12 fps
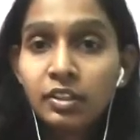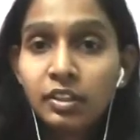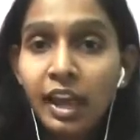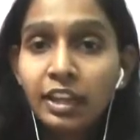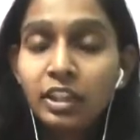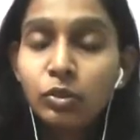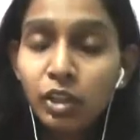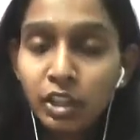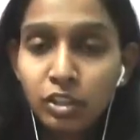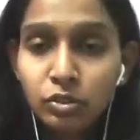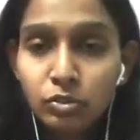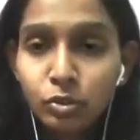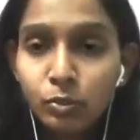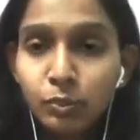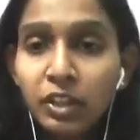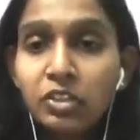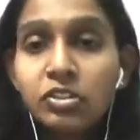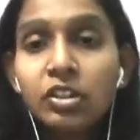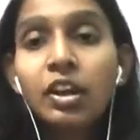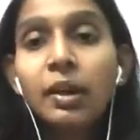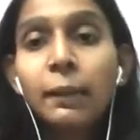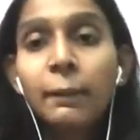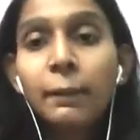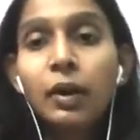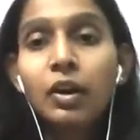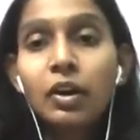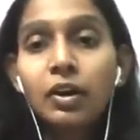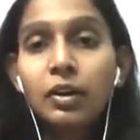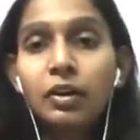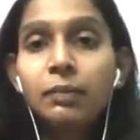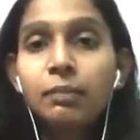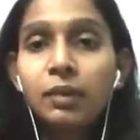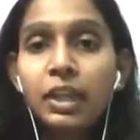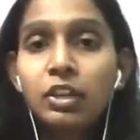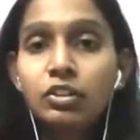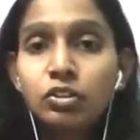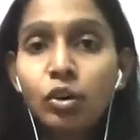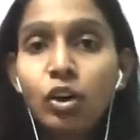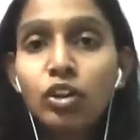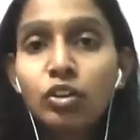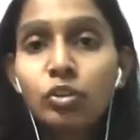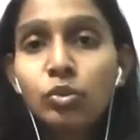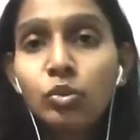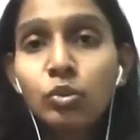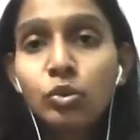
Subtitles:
Thank you so much. Make sure to